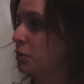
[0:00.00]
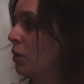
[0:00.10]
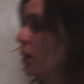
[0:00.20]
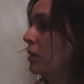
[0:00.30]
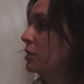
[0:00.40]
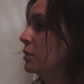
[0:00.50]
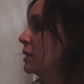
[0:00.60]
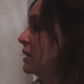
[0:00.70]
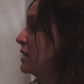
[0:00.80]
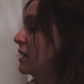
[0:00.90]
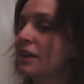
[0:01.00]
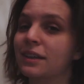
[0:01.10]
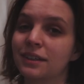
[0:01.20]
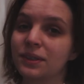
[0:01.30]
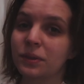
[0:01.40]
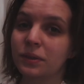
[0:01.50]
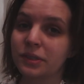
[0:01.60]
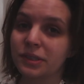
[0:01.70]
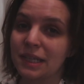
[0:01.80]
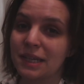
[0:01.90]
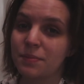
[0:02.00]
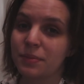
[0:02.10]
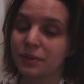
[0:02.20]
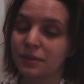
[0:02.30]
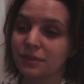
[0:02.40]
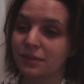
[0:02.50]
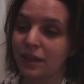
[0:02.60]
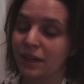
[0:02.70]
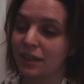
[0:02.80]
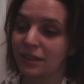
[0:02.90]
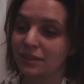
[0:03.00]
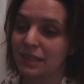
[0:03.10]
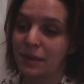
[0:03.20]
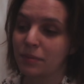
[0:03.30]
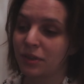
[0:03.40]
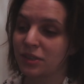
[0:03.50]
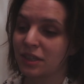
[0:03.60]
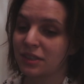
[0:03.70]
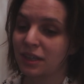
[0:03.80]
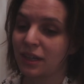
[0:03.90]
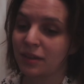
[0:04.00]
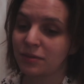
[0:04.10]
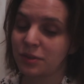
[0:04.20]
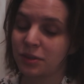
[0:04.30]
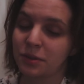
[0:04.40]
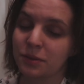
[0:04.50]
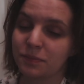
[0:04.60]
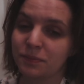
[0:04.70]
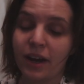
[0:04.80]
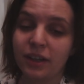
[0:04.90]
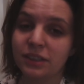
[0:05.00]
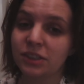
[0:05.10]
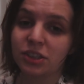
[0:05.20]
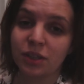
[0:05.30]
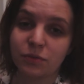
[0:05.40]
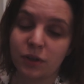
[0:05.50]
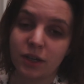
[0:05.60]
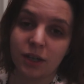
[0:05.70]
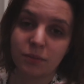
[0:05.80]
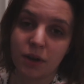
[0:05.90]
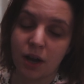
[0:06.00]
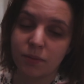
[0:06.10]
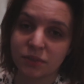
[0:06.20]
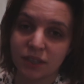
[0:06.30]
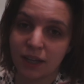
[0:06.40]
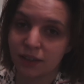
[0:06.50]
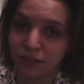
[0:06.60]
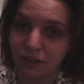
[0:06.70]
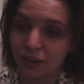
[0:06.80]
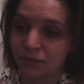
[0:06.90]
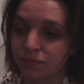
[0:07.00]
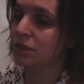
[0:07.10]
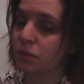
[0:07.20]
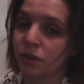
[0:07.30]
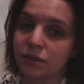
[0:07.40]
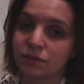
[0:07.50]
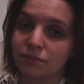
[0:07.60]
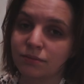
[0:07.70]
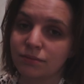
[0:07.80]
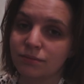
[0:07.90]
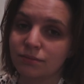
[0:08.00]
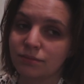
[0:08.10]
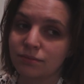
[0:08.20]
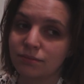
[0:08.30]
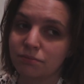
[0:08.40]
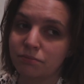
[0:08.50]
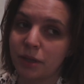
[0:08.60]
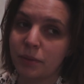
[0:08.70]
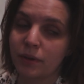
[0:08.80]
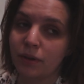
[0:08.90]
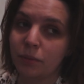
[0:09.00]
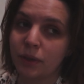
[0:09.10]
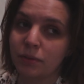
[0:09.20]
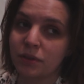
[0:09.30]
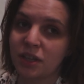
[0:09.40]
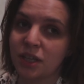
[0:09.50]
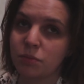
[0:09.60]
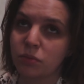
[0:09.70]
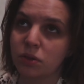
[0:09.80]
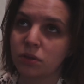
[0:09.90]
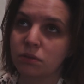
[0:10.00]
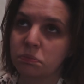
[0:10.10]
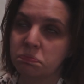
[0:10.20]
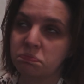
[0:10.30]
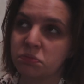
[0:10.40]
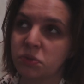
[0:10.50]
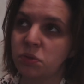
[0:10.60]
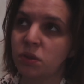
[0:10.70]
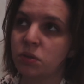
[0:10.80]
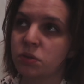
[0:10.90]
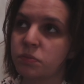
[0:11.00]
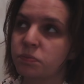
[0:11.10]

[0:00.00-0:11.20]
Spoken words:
too hot to really think or sleep. I didn't sleep much yesterday, so. Right, I need to shut the fuck up. I'm saying nothing. See you tomorrow. Maybe I'll be able to think more. Who knows?